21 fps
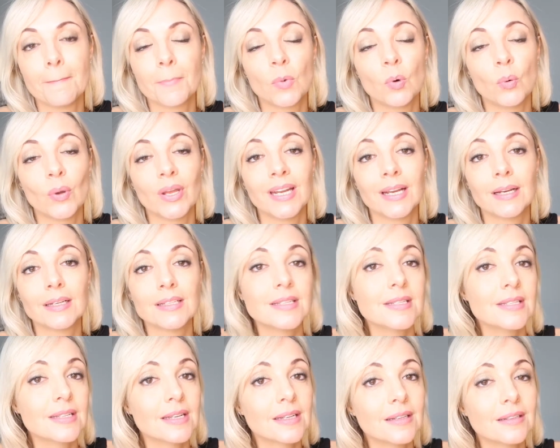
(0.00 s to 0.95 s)
or any
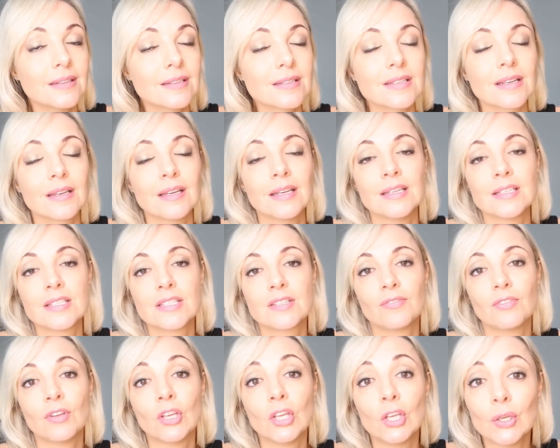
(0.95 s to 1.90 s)
concerns, is
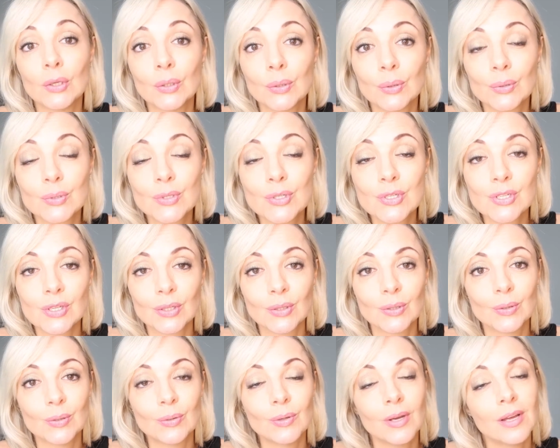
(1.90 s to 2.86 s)
for you
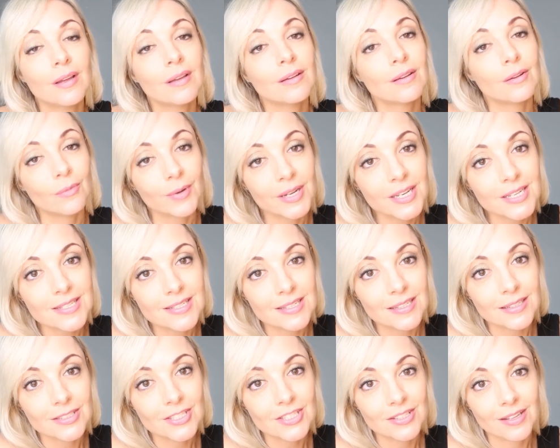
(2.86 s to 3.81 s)
to
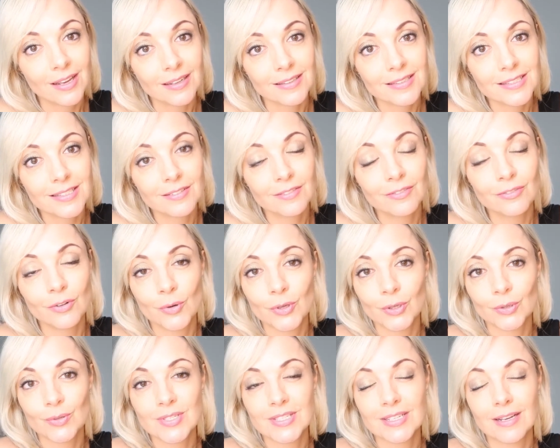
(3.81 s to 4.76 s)
research that for
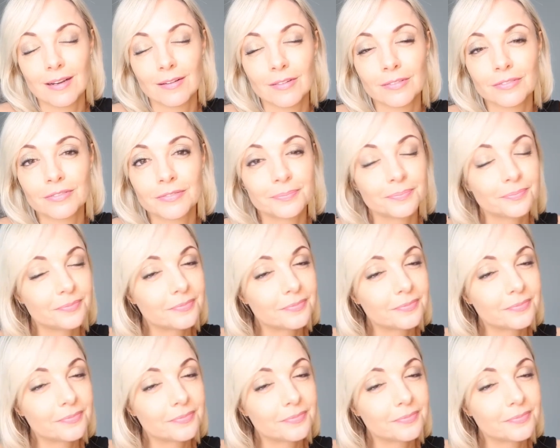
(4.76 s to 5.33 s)
yourself,